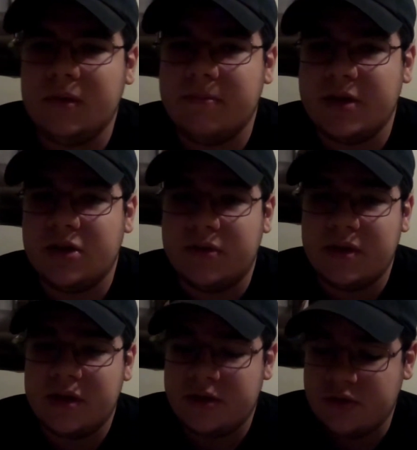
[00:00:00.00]
but you know,
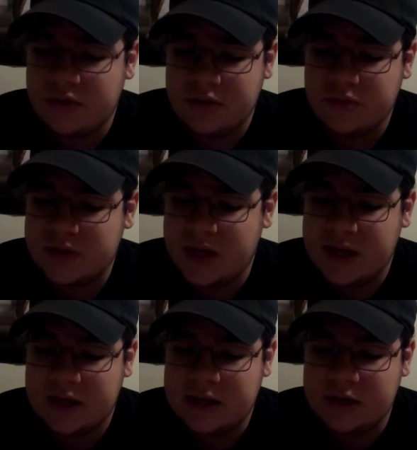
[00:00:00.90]
you
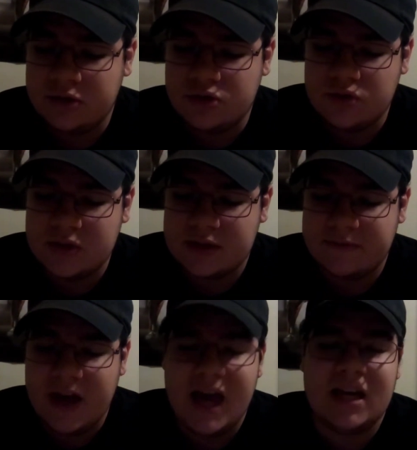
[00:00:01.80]
technically could do this
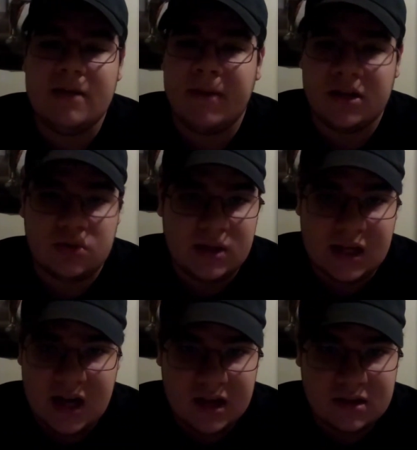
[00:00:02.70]
for any battery
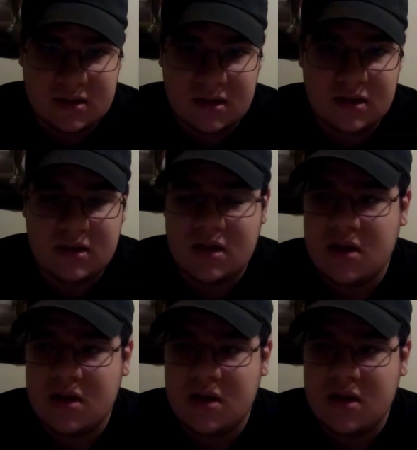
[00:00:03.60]
connector,